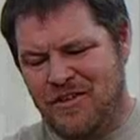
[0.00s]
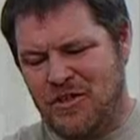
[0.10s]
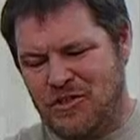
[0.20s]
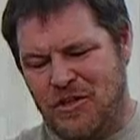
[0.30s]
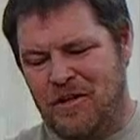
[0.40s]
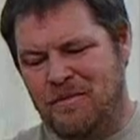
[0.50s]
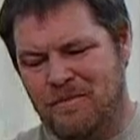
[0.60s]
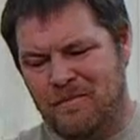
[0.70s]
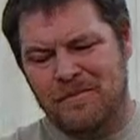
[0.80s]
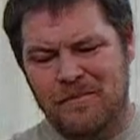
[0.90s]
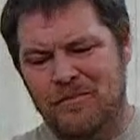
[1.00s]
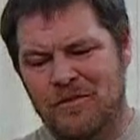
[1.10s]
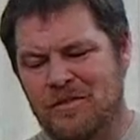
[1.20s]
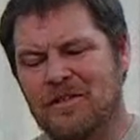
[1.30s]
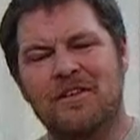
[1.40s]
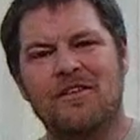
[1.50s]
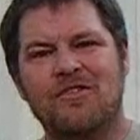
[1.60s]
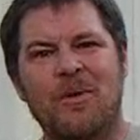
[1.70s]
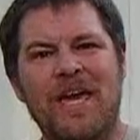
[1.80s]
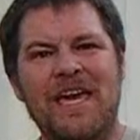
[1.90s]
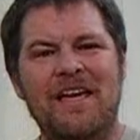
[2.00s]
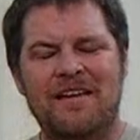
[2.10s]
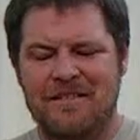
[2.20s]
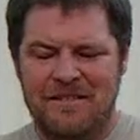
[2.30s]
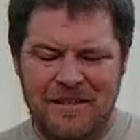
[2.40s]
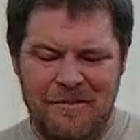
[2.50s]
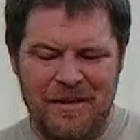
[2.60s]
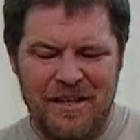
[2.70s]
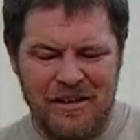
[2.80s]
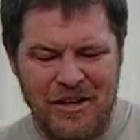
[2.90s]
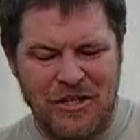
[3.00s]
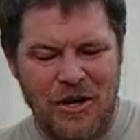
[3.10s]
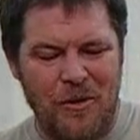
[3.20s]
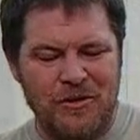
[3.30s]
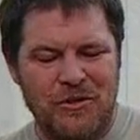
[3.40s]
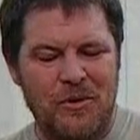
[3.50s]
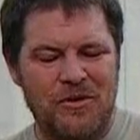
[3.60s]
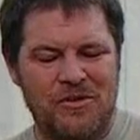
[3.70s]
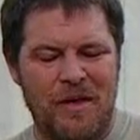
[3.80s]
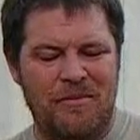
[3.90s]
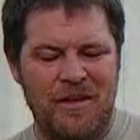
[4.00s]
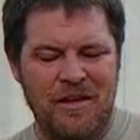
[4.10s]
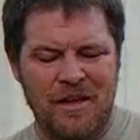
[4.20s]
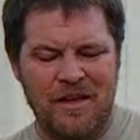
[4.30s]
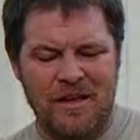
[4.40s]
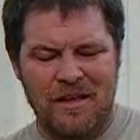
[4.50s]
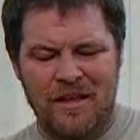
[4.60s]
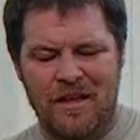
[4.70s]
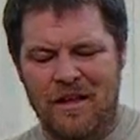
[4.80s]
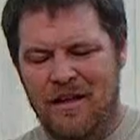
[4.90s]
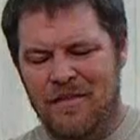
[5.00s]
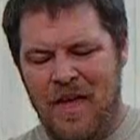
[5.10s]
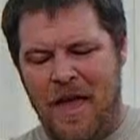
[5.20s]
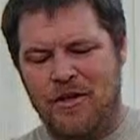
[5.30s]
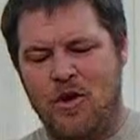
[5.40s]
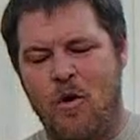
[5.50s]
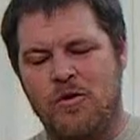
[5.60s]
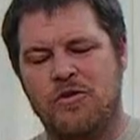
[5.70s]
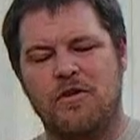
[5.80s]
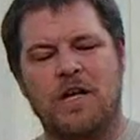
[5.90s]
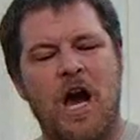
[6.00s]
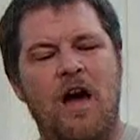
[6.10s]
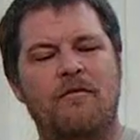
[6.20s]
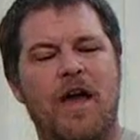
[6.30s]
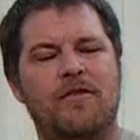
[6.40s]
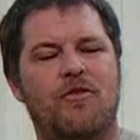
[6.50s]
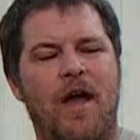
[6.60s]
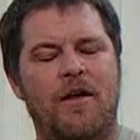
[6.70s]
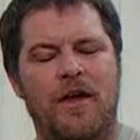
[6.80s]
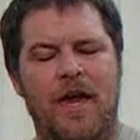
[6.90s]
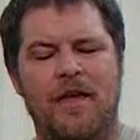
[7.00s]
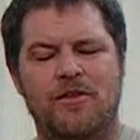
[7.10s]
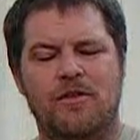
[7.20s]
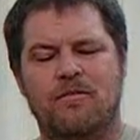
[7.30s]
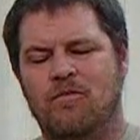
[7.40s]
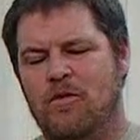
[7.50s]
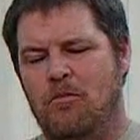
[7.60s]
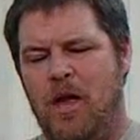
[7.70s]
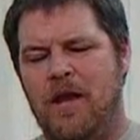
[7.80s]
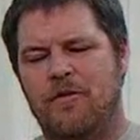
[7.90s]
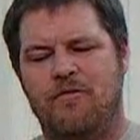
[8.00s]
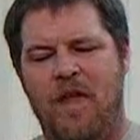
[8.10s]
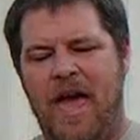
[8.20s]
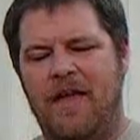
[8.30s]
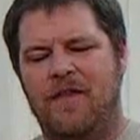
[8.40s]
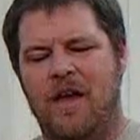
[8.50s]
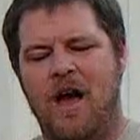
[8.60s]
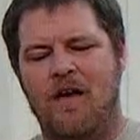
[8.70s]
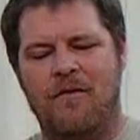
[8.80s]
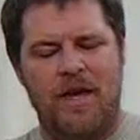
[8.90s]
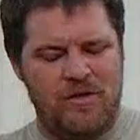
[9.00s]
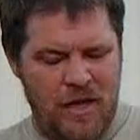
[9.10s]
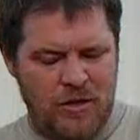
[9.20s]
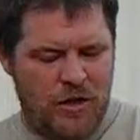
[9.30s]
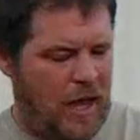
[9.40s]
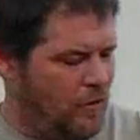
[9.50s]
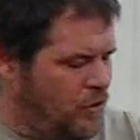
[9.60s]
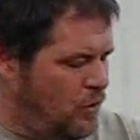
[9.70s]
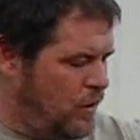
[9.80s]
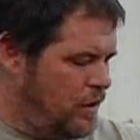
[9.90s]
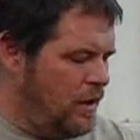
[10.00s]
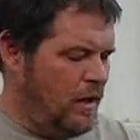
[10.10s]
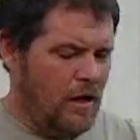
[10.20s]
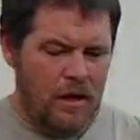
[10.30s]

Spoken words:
It's just a twing. I mean, lets you know it's doing something. The edge, of course, is a convex ground edge. Blade is flat and then convex edge down to it.